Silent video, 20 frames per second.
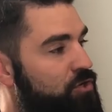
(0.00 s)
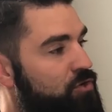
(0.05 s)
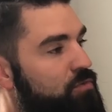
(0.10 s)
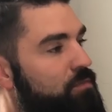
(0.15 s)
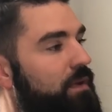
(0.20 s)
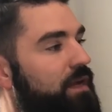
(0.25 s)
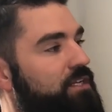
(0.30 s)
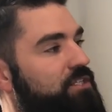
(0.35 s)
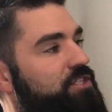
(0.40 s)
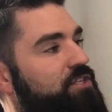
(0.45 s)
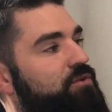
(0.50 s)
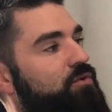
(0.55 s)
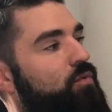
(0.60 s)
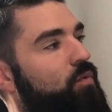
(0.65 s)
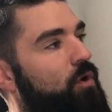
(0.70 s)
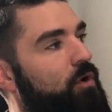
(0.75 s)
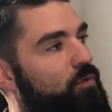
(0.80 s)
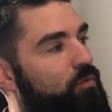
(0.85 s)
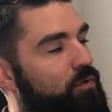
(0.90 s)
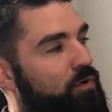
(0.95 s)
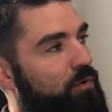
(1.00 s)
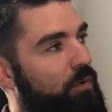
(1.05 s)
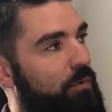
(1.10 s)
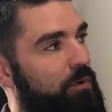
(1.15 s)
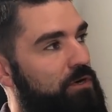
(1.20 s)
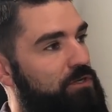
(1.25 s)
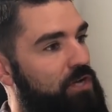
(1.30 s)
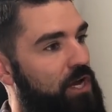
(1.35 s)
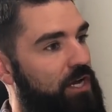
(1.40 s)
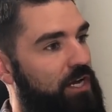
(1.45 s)
you mentioned one word when
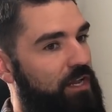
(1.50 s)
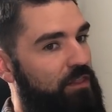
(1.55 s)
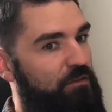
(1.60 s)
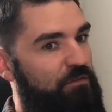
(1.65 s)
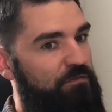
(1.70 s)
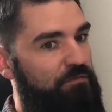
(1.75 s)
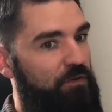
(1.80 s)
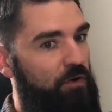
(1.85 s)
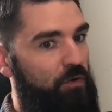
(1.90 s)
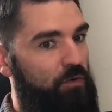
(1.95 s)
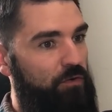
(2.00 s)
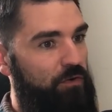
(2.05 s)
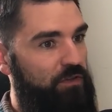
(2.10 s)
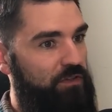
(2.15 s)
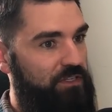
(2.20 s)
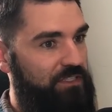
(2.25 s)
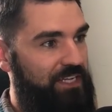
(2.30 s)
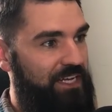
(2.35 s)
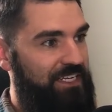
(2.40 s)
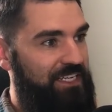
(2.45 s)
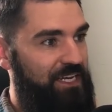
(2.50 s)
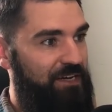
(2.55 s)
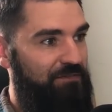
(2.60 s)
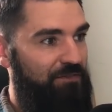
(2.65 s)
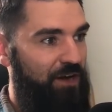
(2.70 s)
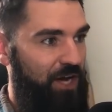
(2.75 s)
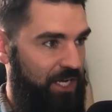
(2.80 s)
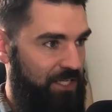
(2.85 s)
we were talking on the phone, this idea of